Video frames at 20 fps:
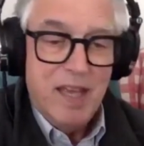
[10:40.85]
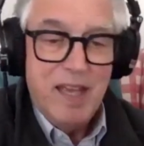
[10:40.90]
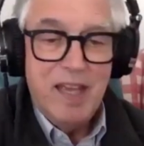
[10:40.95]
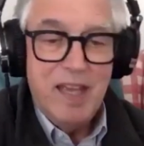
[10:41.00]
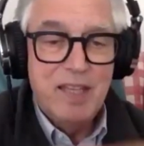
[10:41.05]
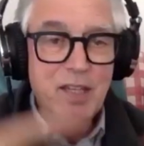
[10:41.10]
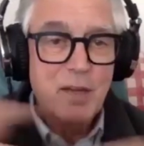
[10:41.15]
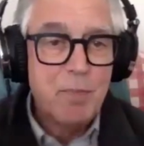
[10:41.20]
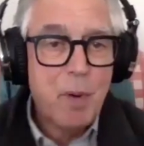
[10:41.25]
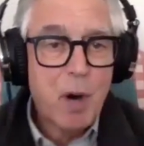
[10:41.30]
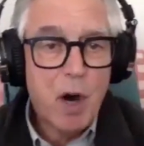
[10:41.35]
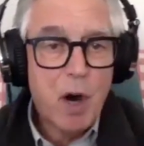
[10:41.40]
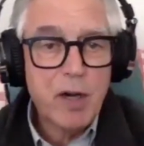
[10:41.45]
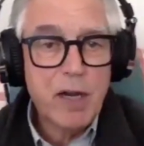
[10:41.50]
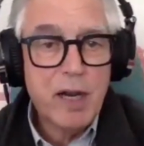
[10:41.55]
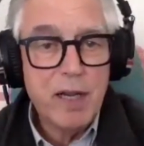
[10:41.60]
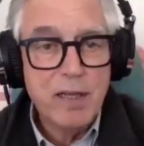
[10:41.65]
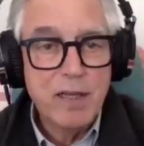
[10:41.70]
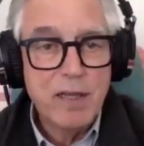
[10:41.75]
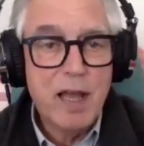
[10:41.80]
in the
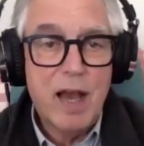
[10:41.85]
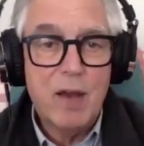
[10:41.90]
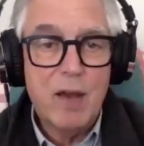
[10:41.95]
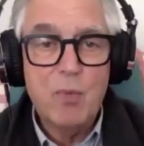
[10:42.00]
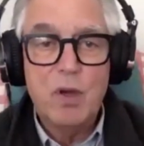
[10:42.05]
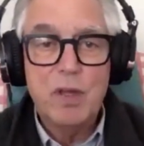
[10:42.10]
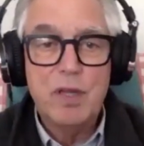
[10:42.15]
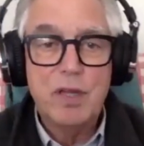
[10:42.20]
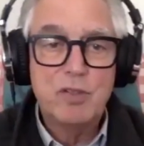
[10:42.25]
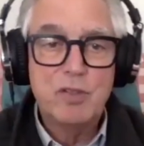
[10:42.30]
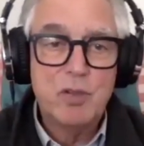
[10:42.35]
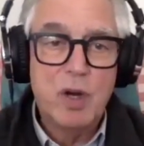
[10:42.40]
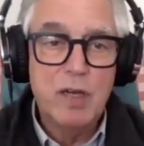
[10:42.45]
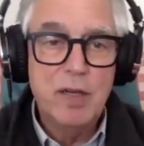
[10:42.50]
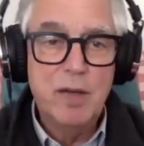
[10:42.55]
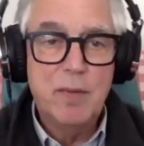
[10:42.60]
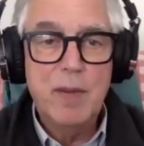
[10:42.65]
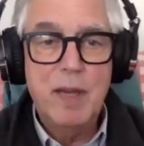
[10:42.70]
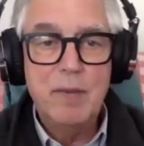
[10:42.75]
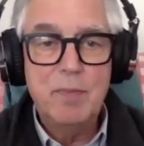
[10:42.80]
parking lot while they're
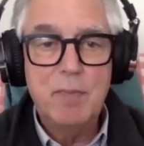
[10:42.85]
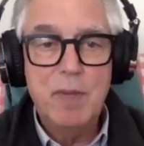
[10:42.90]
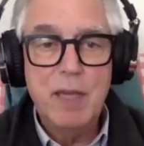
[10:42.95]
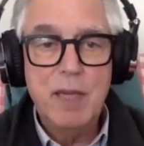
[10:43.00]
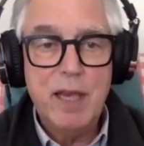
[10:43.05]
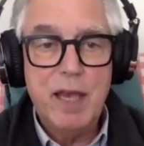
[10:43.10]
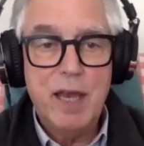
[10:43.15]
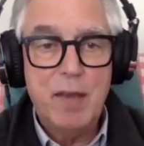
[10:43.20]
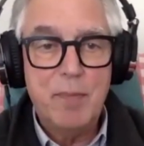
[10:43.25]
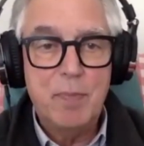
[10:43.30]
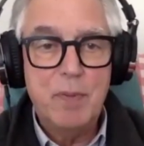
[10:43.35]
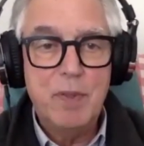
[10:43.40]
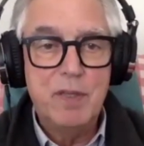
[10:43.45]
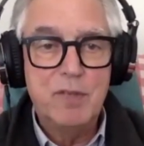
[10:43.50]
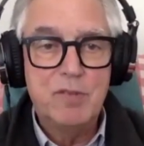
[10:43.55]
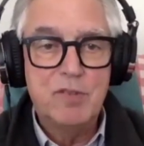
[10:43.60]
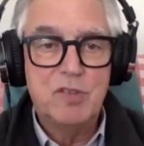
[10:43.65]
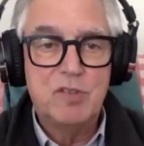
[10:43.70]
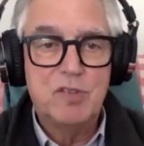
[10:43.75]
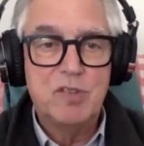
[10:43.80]
trying to make me happy
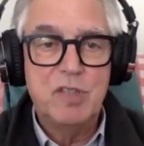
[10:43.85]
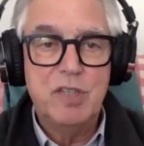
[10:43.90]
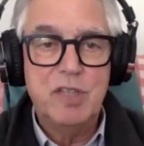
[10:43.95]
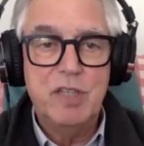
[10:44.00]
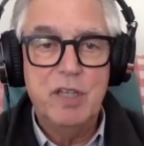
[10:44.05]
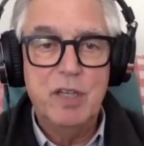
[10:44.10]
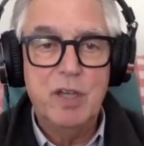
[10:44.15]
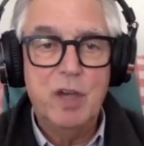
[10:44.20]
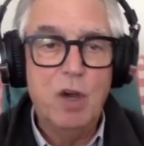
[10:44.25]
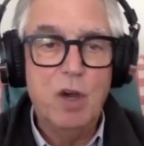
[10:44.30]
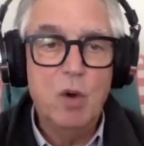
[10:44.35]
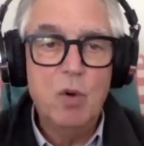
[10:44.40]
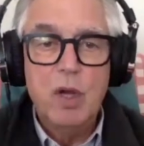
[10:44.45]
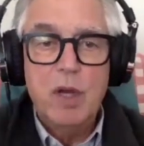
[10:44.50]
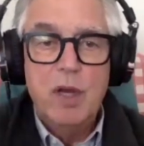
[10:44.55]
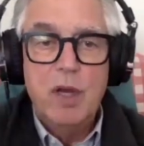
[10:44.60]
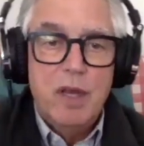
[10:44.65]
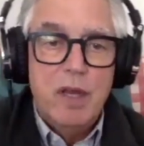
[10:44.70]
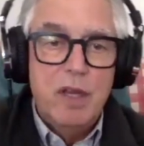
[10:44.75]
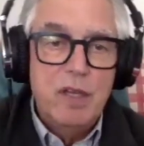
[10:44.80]
as a ceo
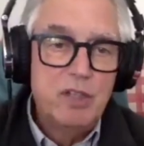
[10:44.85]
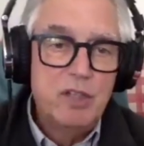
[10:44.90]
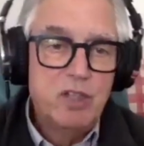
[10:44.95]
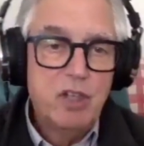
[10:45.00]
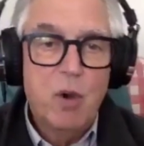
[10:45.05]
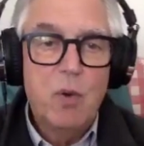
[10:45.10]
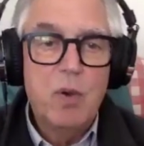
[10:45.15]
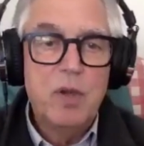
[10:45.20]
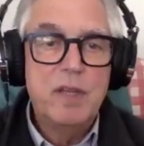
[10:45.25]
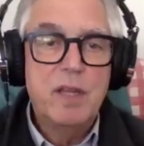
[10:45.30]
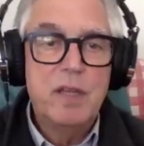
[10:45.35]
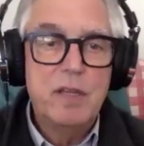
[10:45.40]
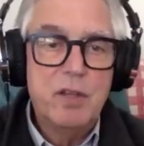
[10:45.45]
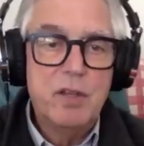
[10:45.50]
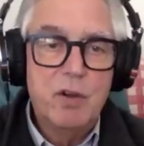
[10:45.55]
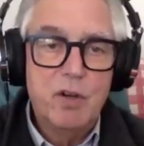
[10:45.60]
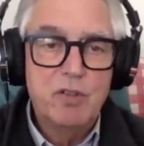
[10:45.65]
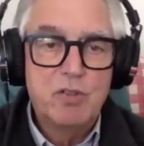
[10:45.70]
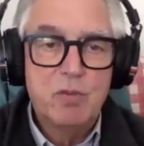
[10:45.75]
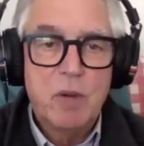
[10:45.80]
showing that
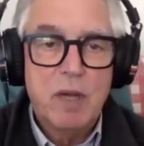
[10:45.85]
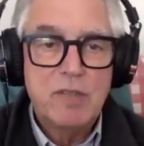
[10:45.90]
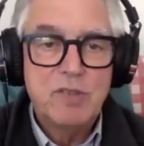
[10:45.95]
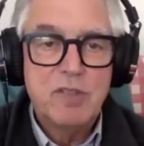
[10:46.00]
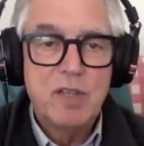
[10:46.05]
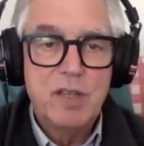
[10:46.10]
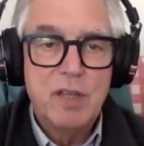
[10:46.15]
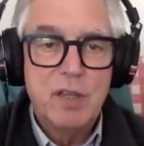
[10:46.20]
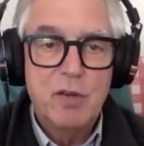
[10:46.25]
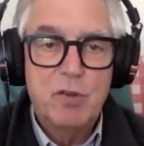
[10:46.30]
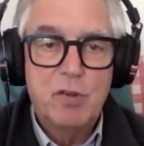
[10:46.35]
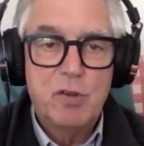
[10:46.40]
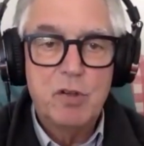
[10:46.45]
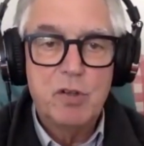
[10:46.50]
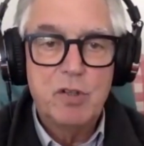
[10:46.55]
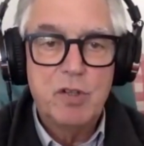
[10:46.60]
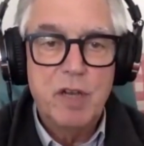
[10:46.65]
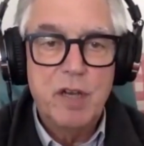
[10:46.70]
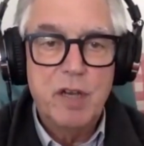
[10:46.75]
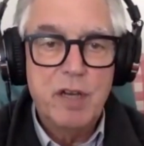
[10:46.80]
they're addressing their
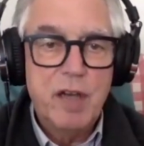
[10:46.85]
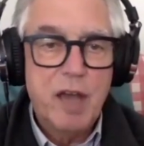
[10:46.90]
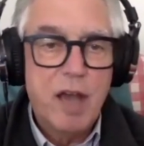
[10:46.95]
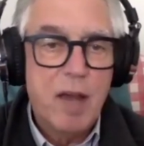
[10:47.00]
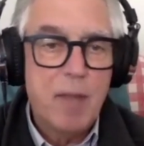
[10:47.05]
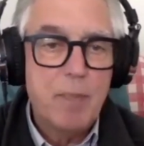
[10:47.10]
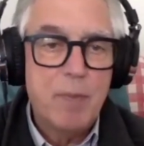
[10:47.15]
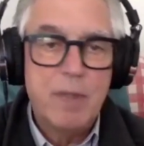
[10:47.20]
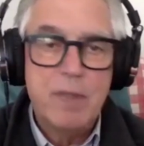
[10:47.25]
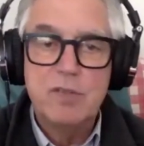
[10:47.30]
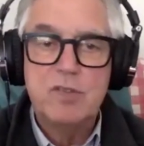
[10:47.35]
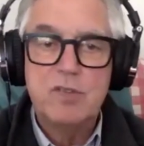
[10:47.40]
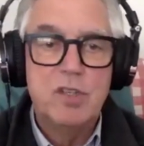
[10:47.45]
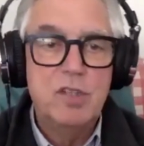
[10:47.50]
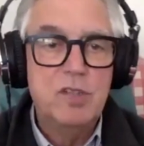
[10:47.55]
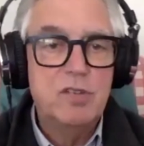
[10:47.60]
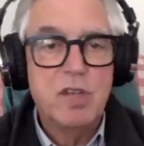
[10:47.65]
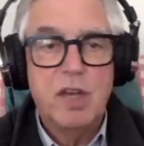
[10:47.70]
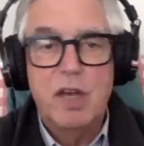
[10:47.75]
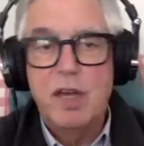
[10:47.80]
13
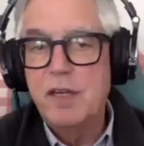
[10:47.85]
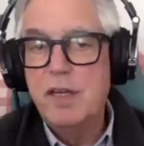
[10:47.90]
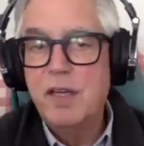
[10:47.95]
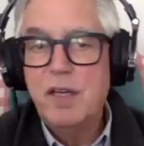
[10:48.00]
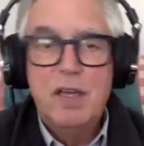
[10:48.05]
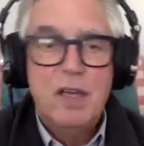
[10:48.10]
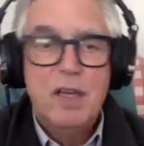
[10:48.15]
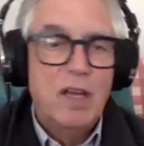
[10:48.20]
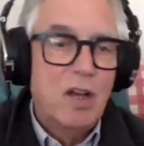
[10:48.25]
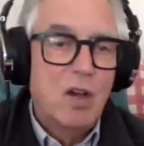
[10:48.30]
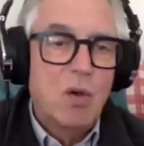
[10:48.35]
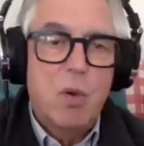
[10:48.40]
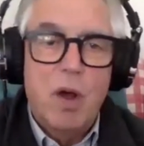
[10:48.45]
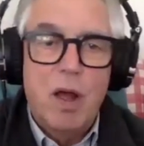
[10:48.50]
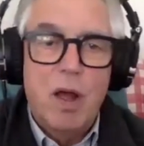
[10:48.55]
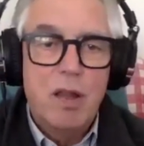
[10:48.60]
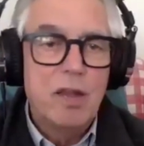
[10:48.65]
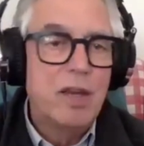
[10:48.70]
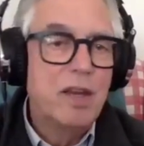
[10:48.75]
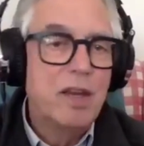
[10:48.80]
competencies on
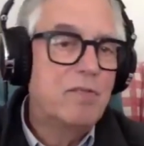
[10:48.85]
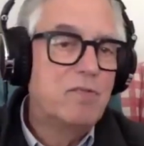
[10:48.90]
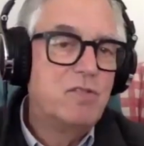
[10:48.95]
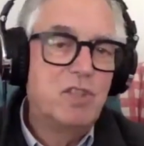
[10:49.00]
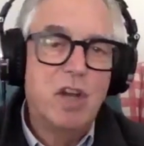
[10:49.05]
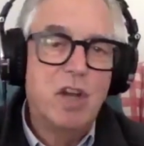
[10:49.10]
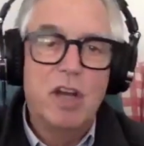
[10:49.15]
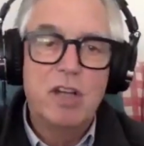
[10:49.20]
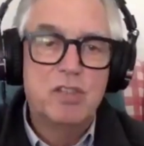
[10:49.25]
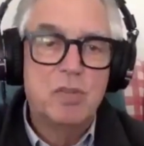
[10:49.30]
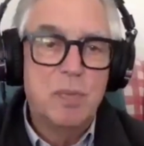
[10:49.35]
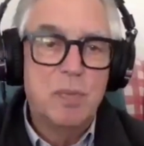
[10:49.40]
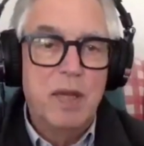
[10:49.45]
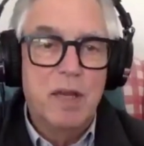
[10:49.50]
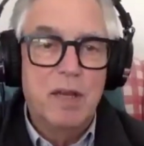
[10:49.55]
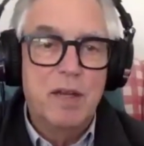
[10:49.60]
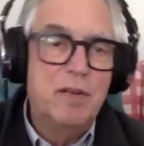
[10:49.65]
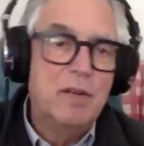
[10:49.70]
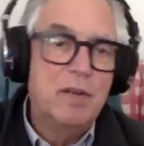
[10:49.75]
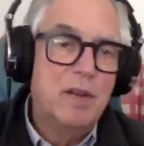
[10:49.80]
quality of
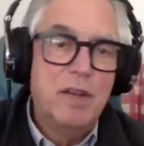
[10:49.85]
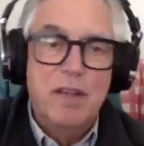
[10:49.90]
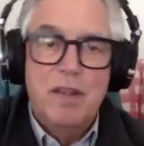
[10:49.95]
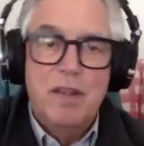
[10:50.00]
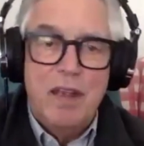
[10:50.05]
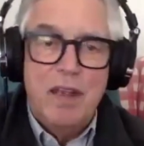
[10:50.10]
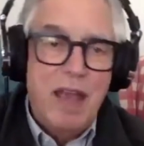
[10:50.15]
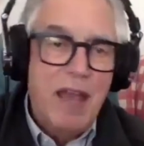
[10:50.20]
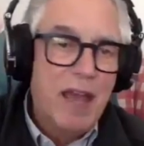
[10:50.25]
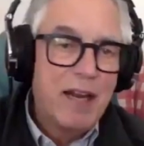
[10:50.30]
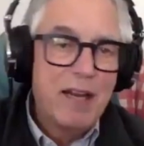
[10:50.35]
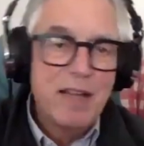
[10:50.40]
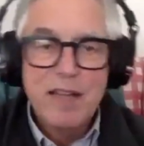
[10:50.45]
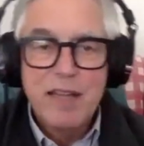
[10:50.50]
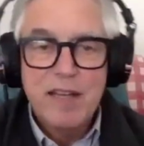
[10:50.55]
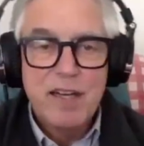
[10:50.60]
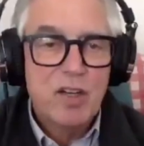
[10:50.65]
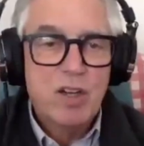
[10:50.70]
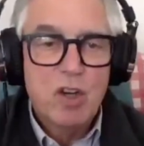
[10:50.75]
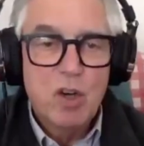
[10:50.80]
judgment,
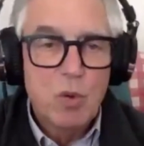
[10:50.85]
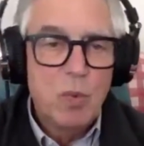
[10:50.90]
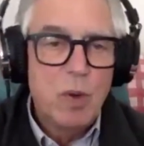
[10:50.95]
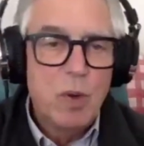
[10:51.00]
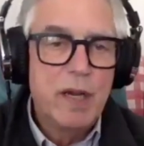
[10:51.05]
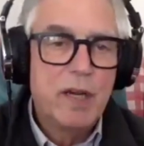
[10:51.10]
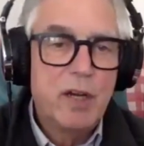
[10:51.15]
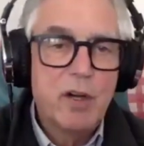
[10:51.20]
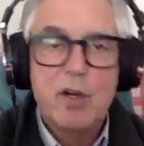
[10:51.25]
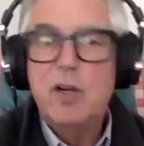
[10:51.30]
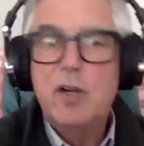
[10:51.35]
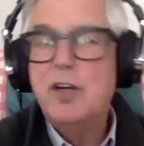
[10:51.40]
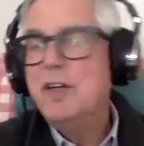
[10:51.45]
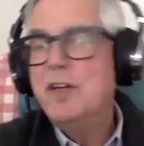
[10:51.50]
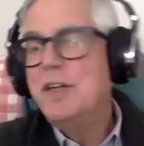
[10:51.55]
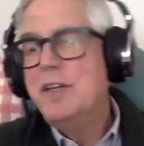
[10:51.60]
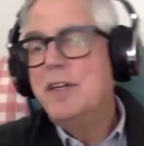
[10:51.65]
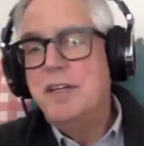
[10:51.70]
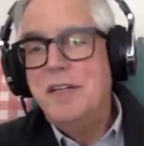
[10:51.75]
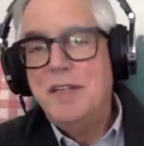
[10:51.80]
analytical rigor,